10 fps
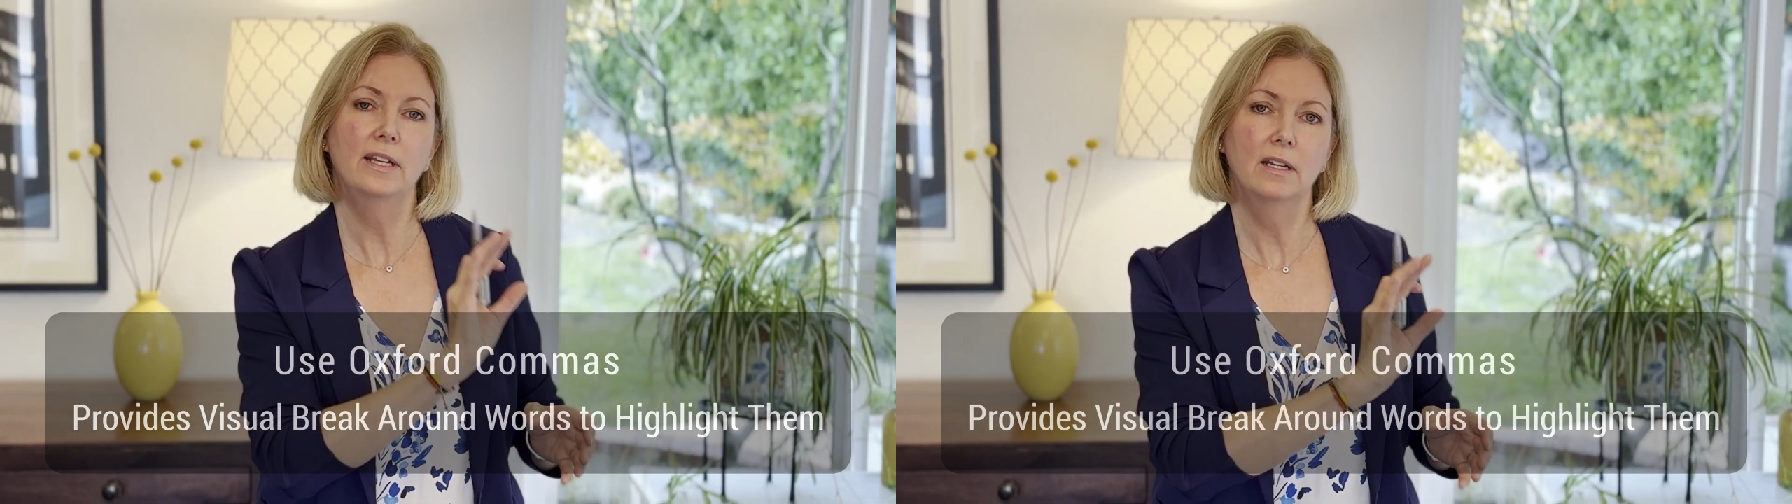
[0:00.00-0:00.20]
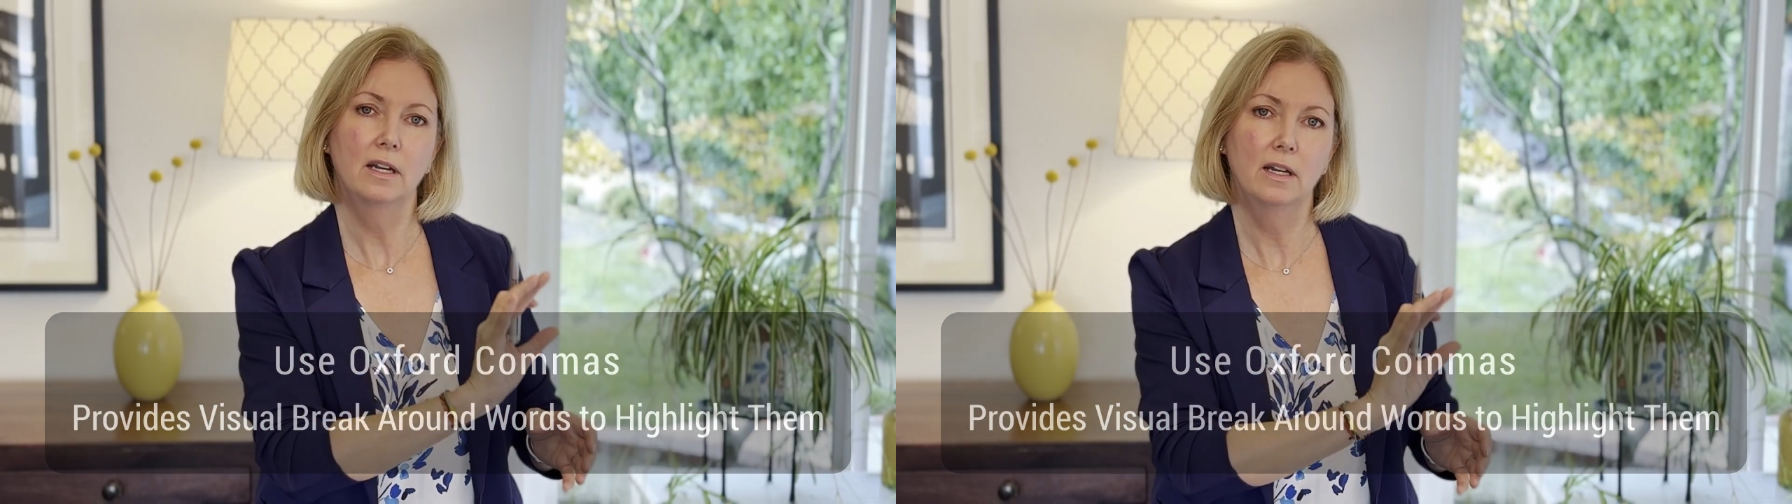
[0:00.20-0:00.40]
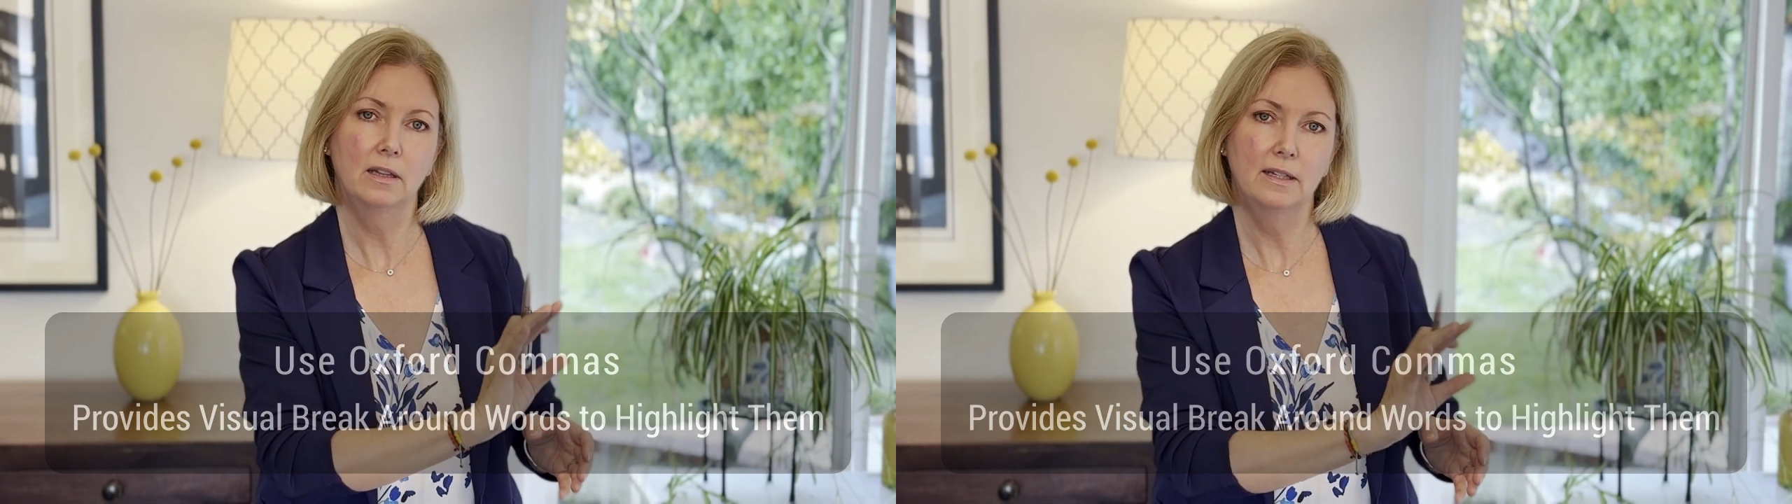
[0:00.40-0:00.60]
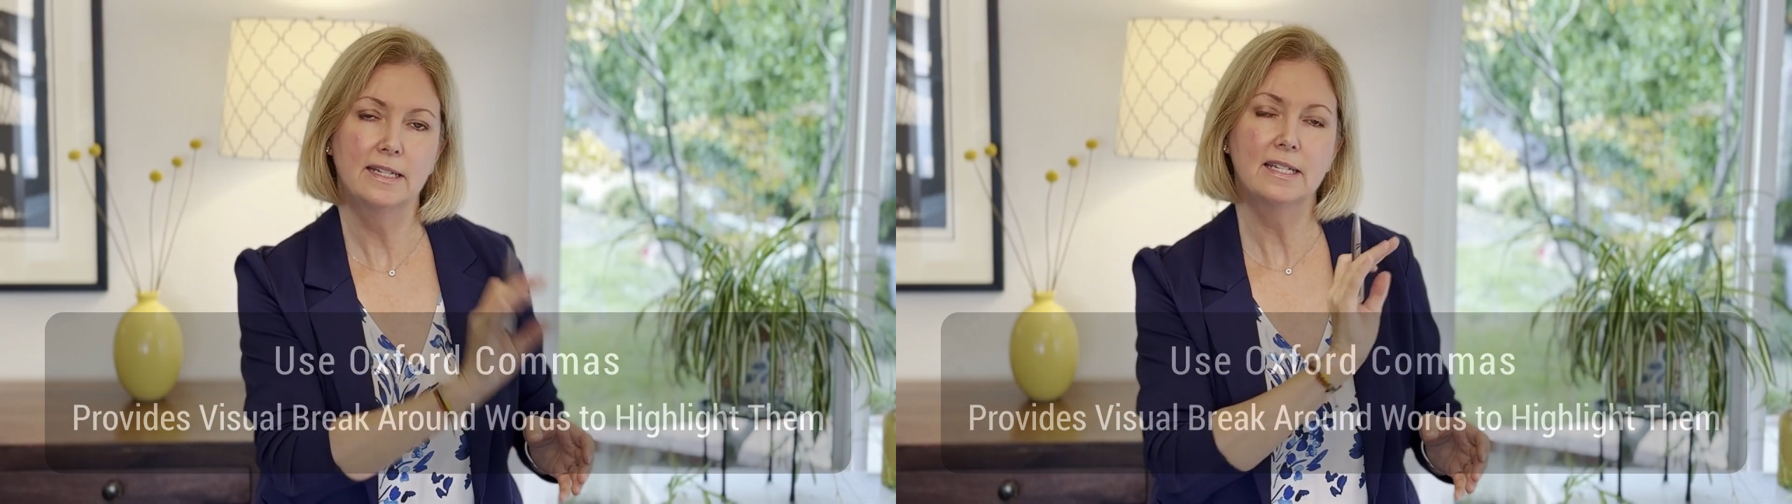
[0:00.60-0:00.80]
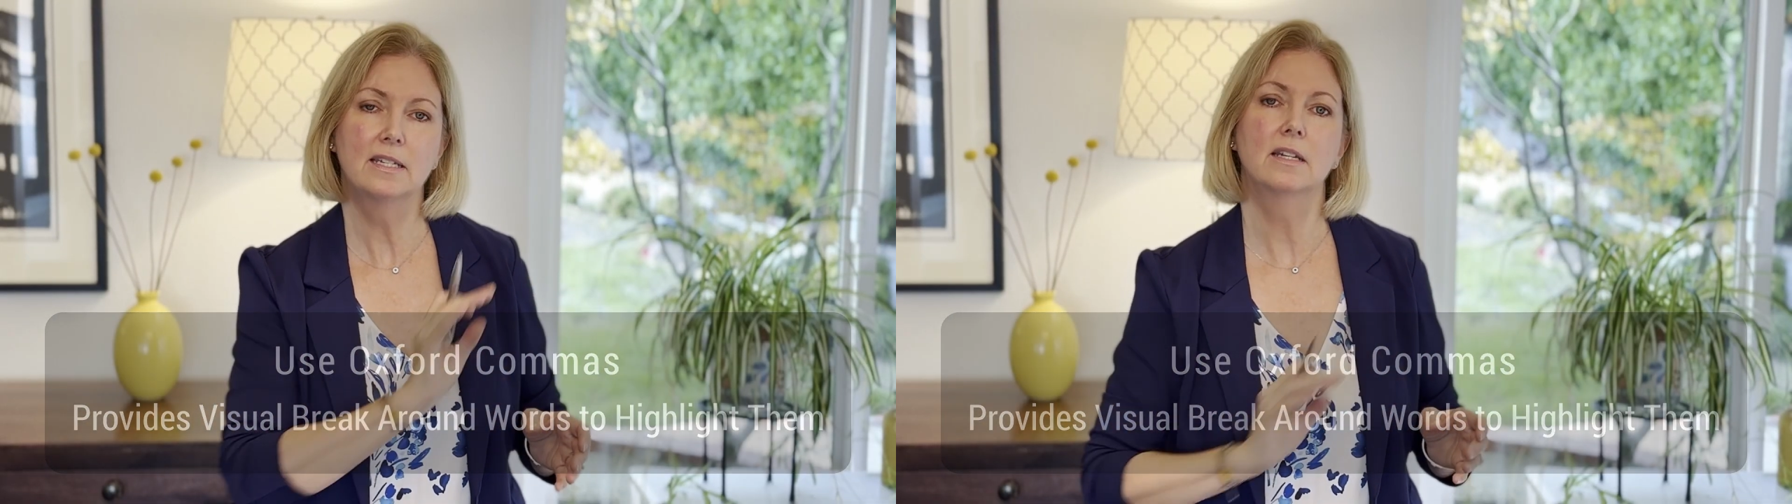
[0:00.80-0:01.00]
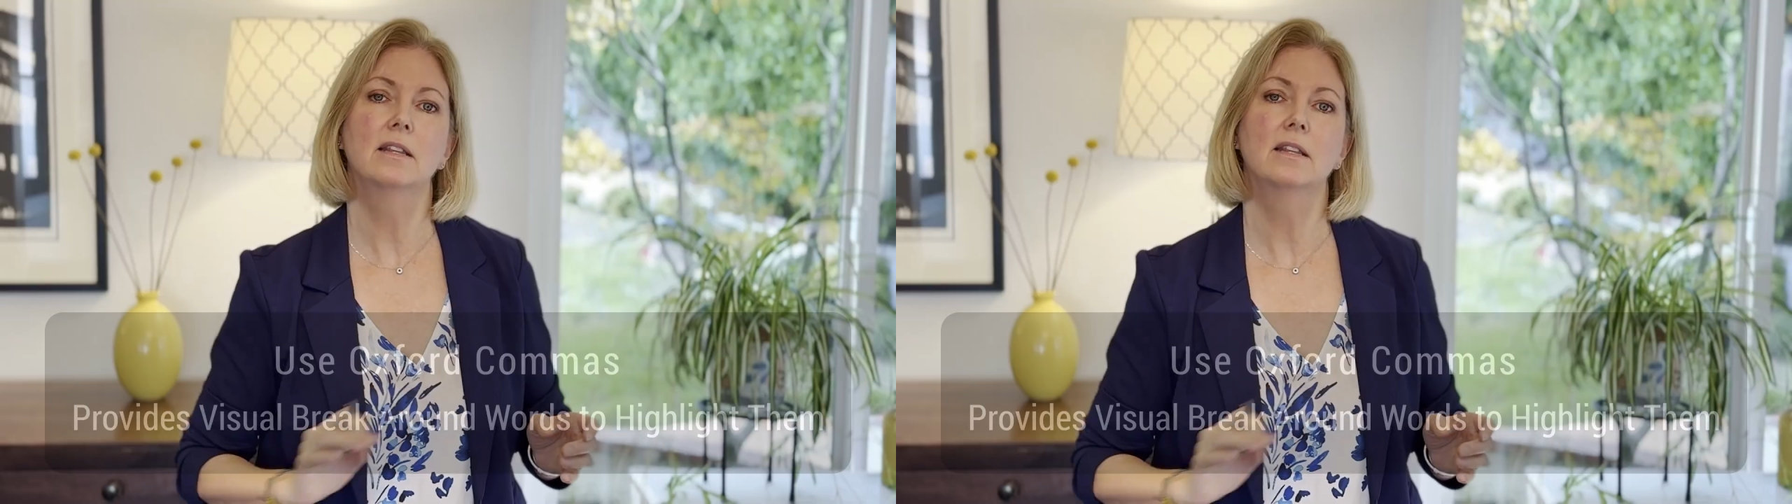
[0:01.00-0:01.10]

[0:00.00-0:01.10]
in a list